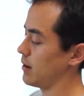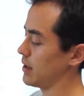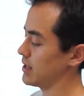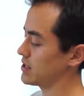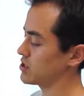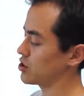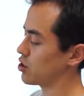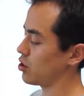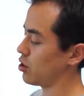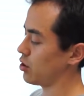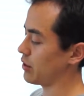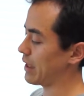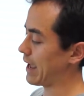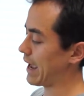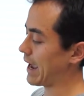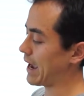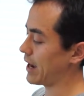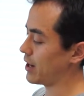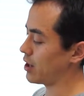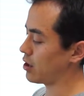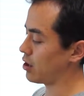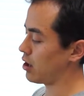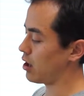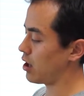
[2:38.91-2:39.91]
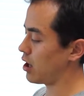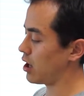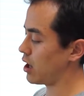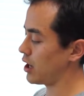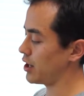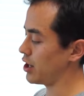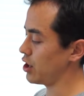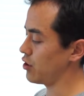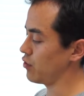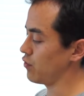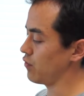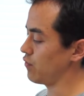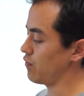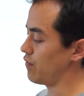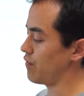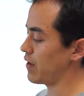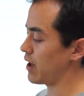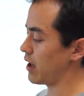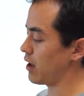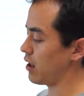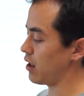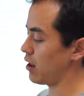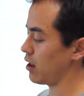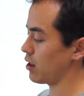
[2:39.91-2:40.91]
It's called Analon
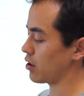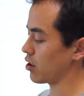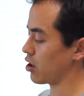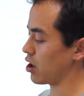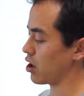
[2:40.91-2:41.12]
Nouvelle